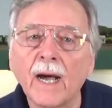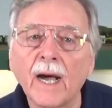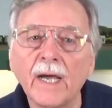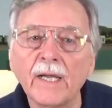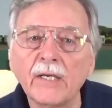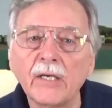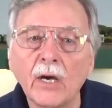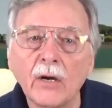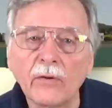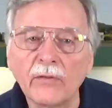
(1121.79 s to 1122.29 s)

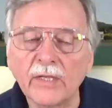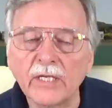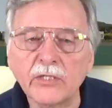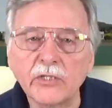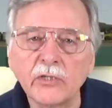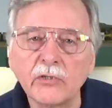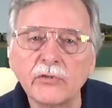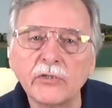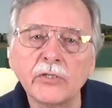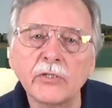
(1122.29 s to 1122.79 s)
I know
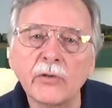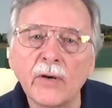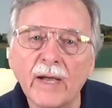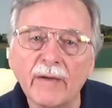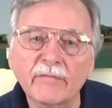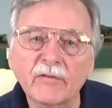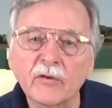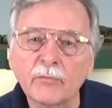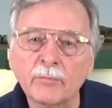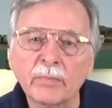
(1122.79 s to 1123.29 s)
that you do
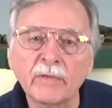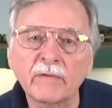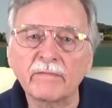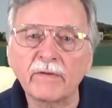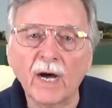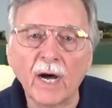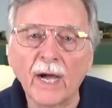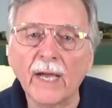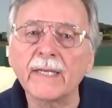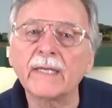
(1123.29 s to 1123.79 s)
have to
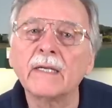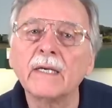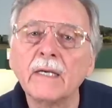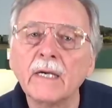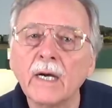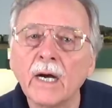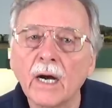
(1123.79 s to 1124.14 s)
provide